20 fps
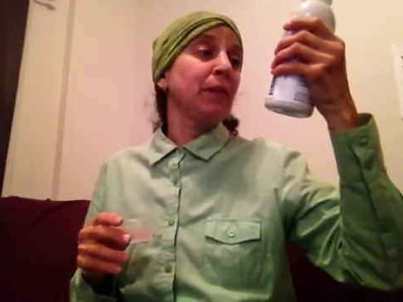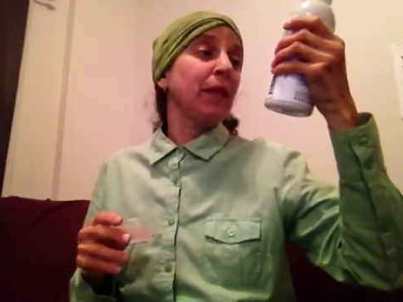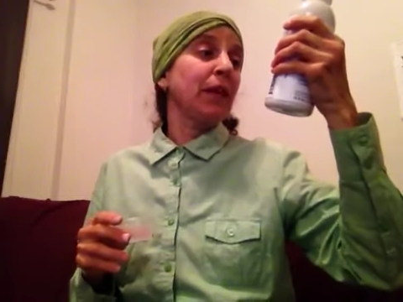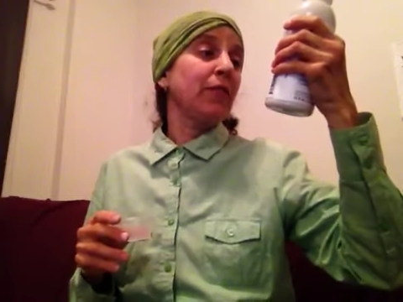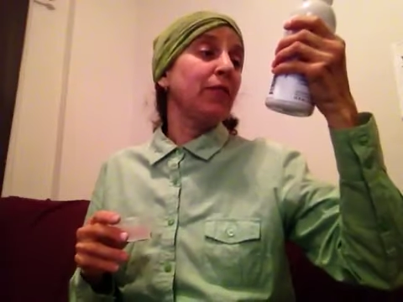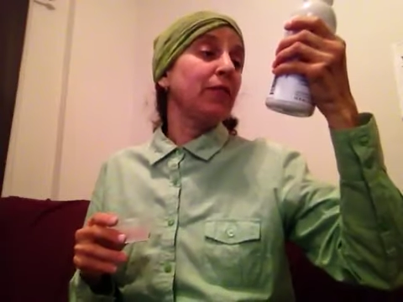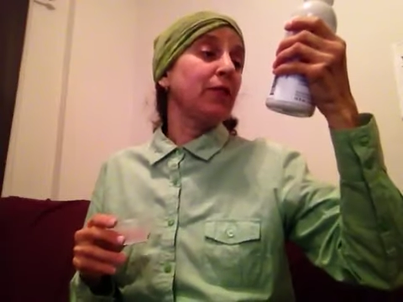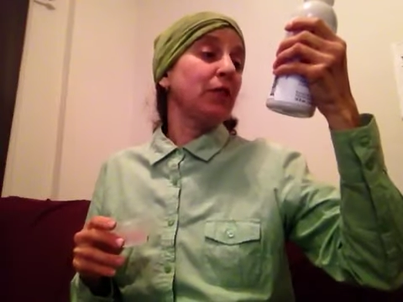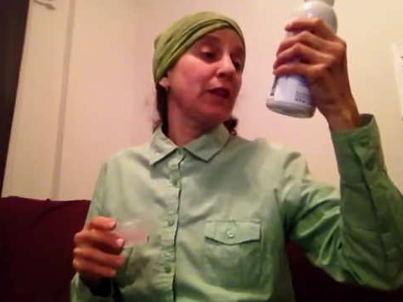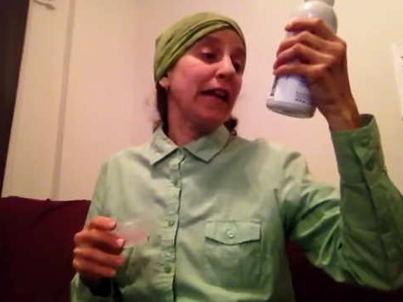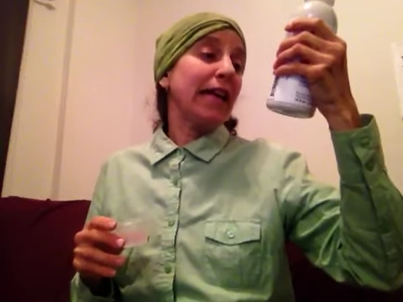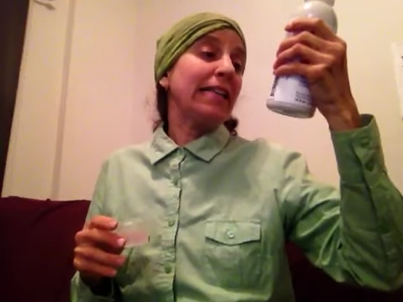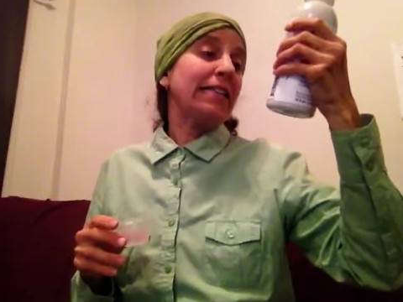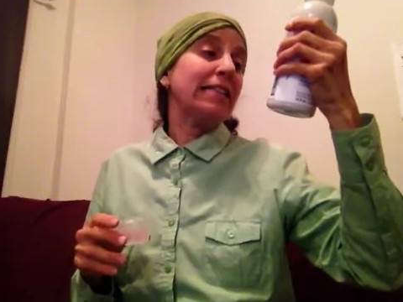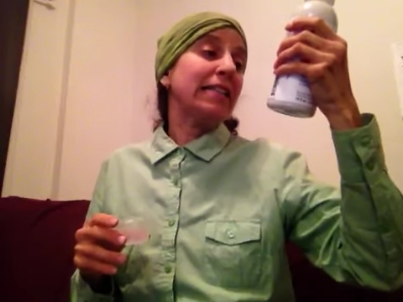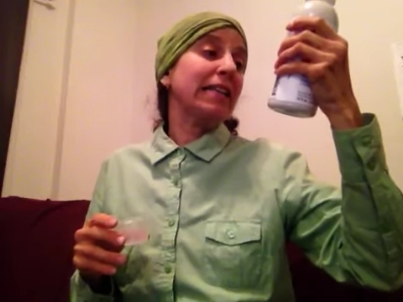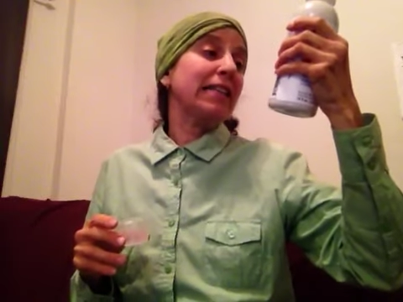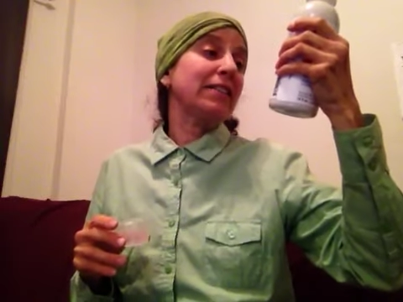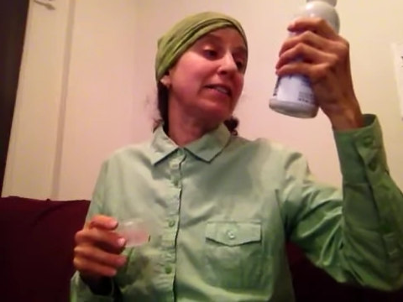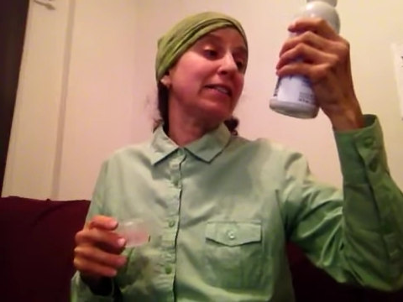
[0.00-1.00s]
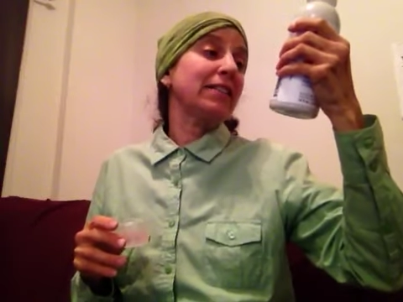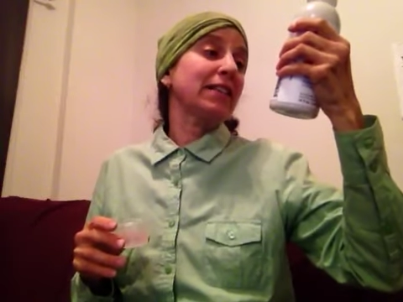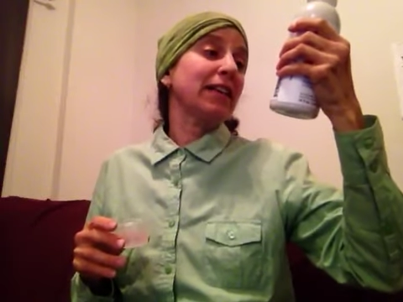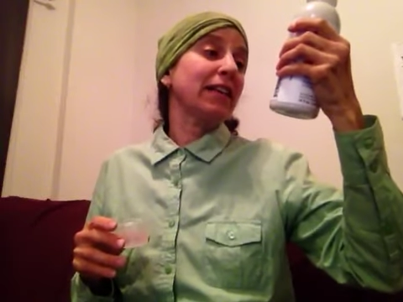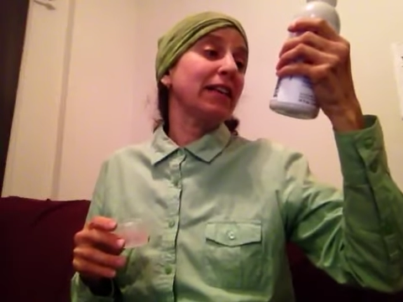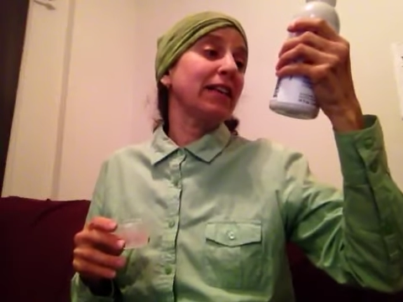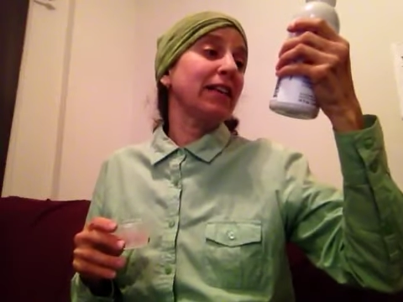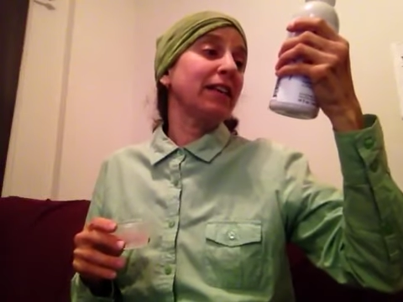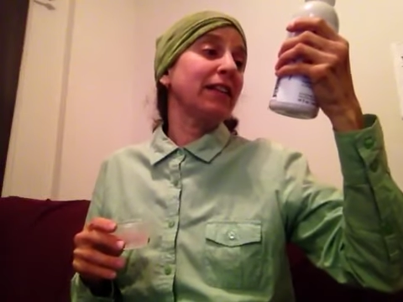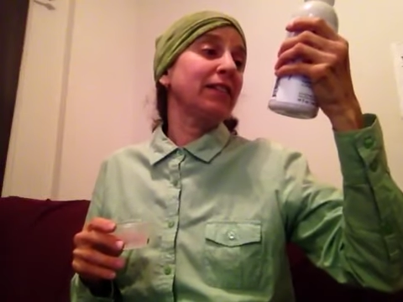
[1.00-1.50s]
Even though it has dates, it's
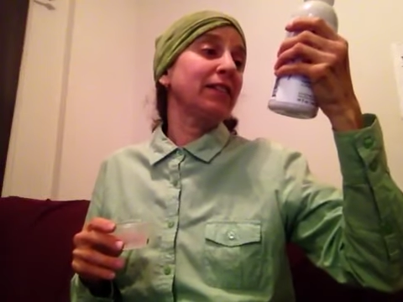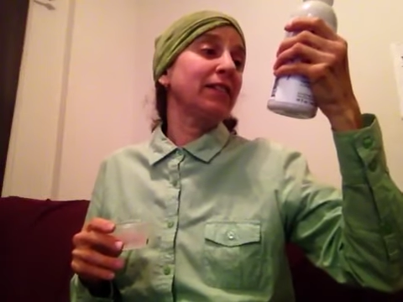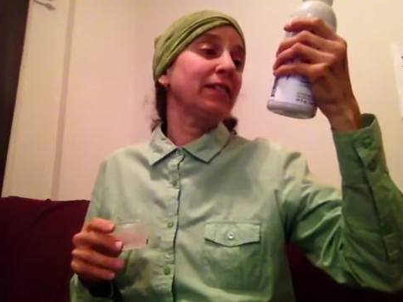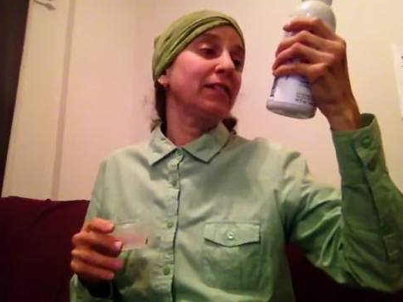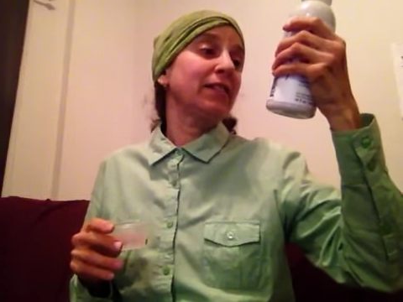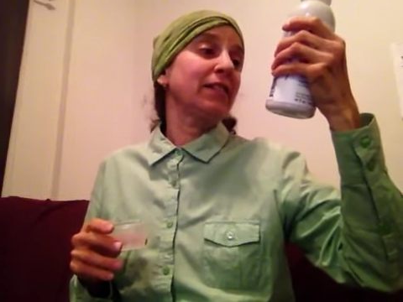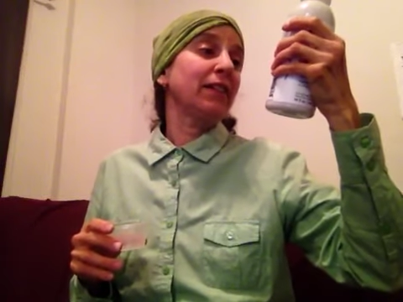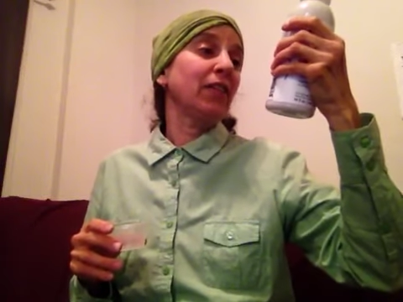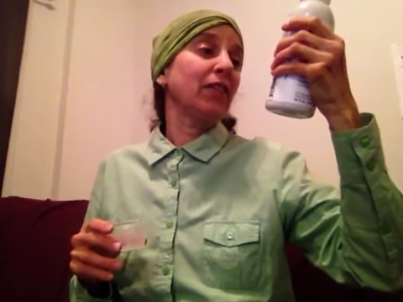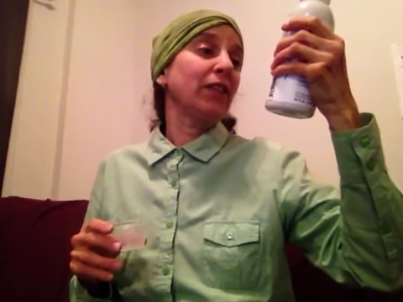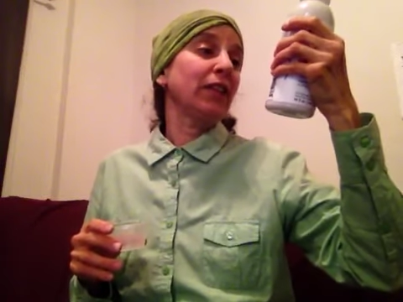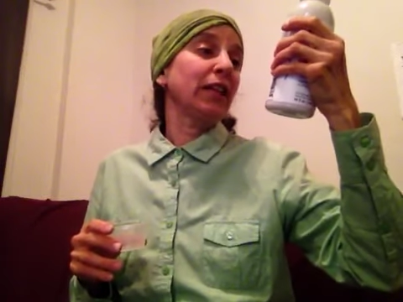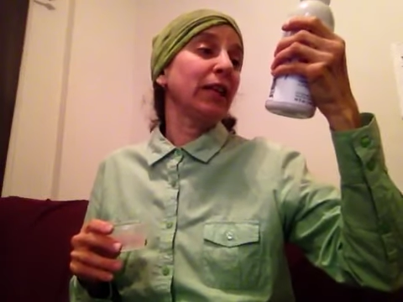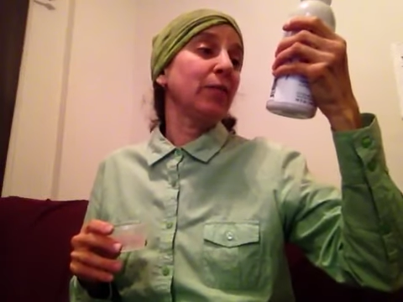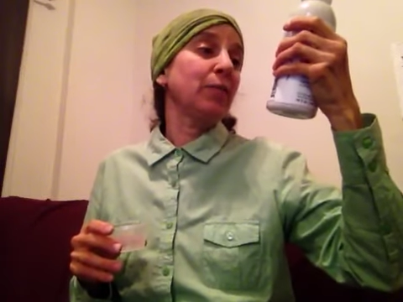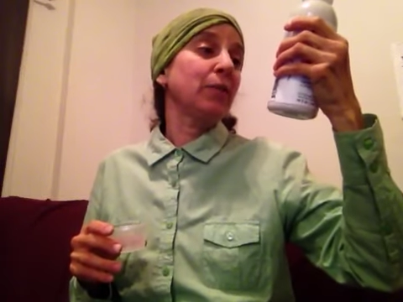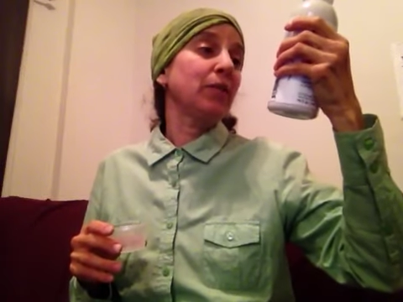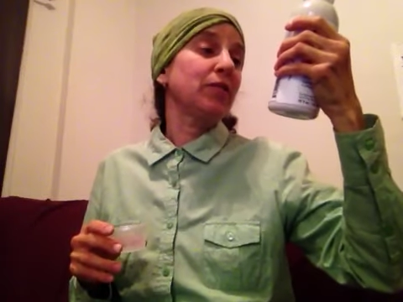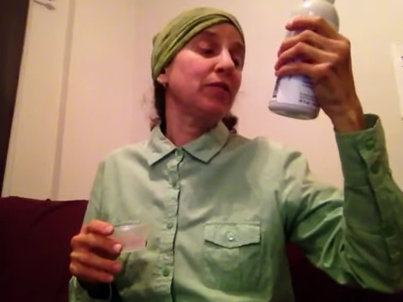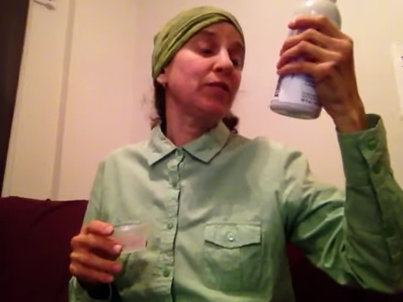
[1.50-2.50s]
like it's on the label.